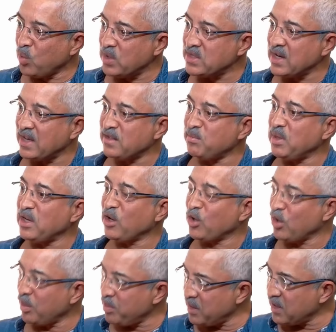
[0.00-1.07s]
which has been
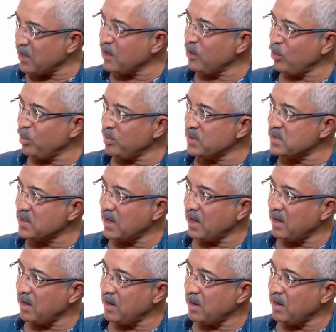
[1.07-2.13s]
adopted at a global
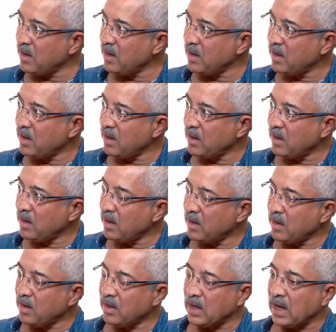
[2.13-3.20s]
scale.
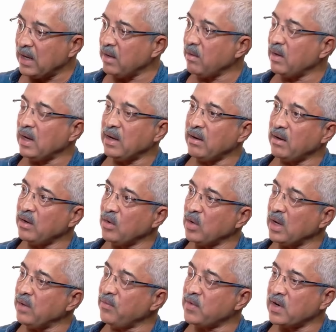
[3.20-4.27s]
And
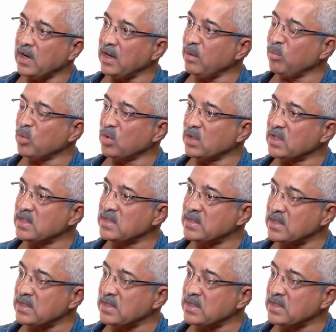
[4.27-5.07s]
I've tried more than